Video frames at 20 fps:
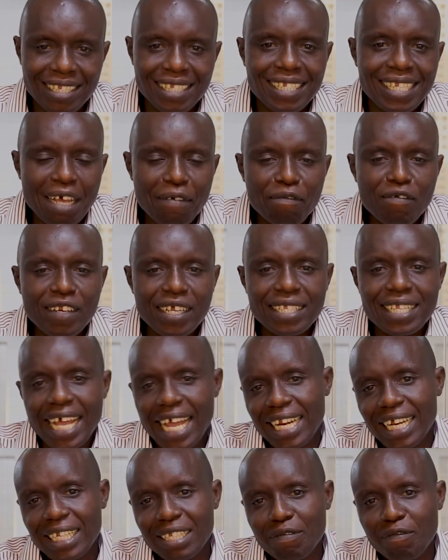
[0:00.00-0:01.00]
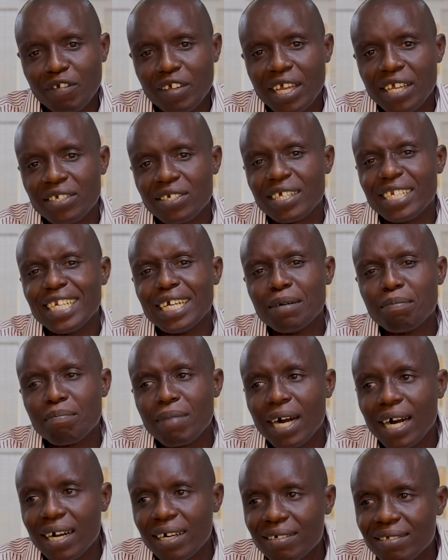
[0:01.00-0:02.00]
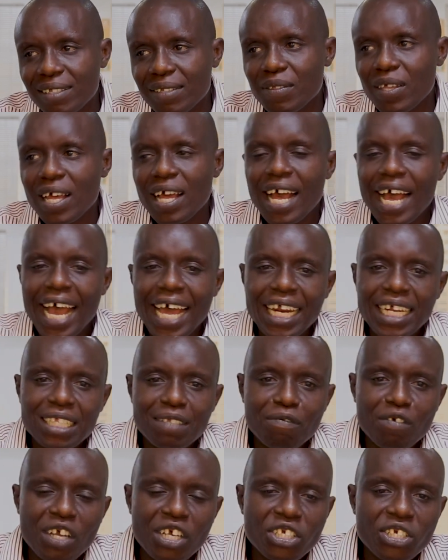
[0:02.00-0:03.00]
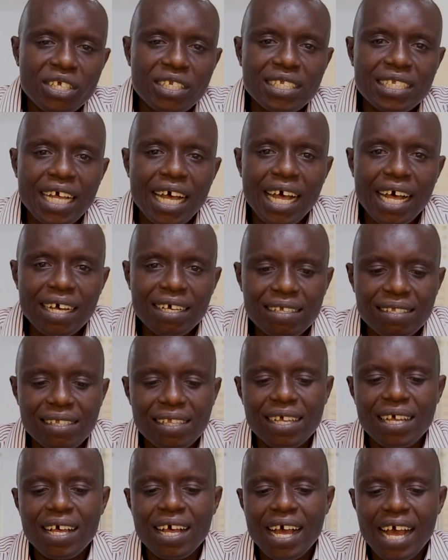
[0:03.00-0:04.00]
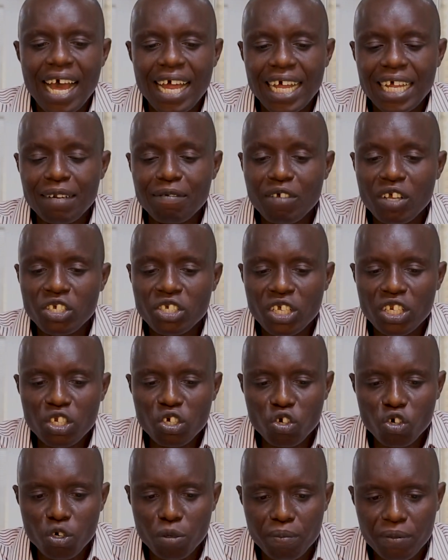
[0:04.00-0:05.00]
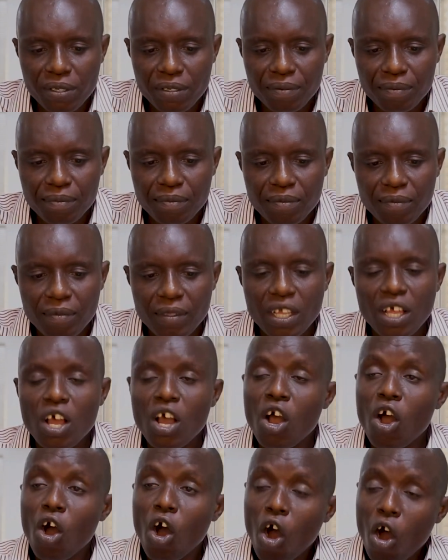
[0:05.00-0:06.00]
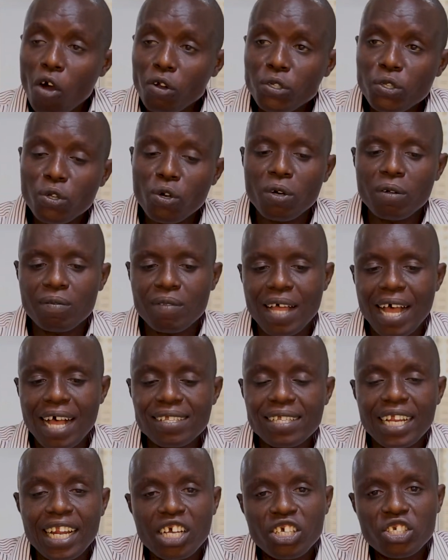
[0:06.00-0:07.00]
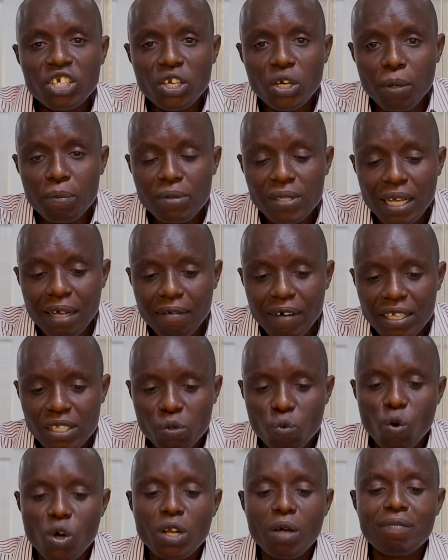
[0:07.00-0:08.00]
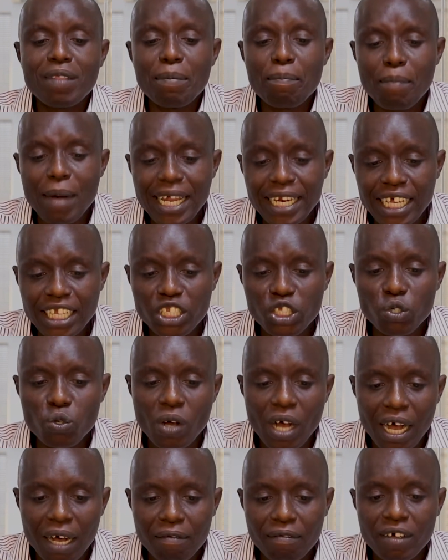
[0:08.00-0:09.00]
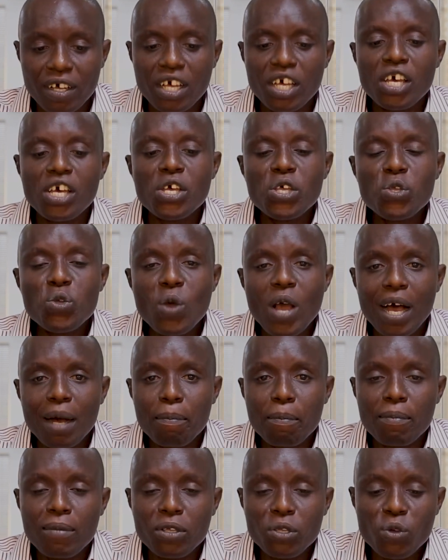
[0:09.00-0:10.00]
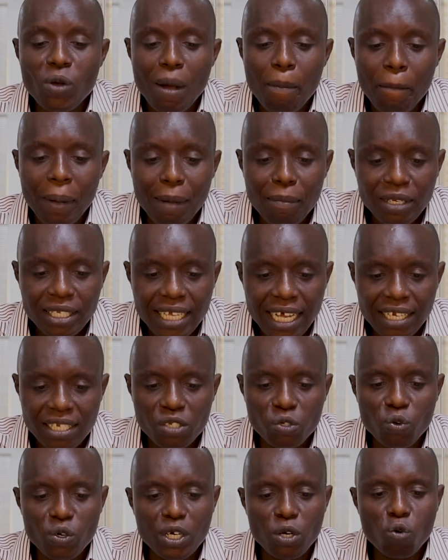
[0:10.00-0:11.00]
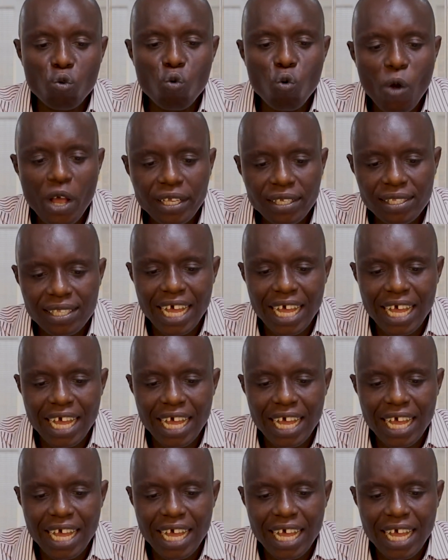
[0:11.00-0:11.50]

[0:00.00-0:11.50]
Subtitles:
definite identification numbers, identification tags, and identification groups. Also, as election observers, one of the mandates you have, you are permitted to request